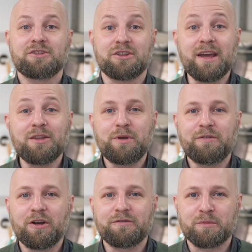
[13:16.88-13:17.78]
So now that
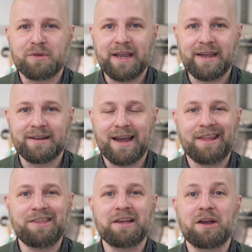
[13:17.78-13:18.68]
we've heard from Ken,
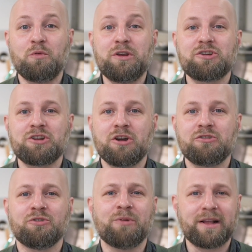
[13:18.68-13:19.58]
I think we should go
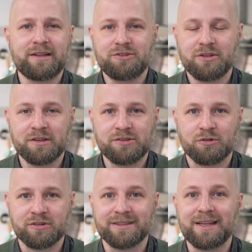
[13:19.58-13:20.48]
directly to the
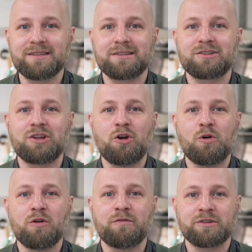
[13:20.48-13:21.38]
source. Let's
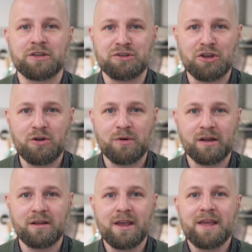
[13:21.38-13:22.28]
go over to
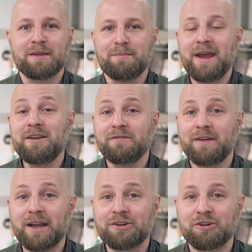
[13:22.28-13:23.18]
Noah, the
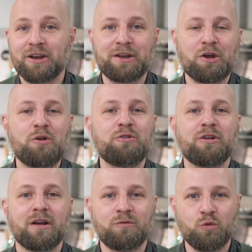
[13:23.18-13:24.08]
manufacturer and owner
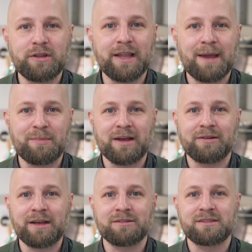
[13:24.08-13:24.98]
of Wood Lap
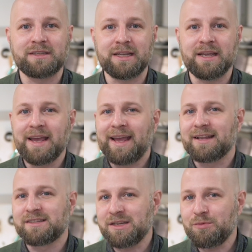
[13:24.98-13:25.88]
LLC,
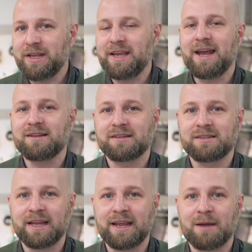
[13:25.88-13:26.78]
and see what he has to
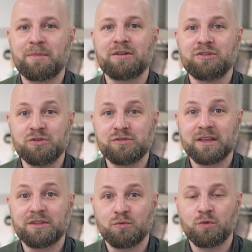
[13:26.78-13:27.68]
say about
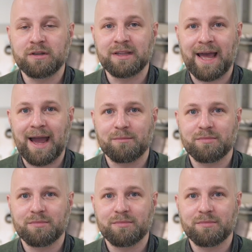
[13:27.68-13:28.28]
using the Wood Lap.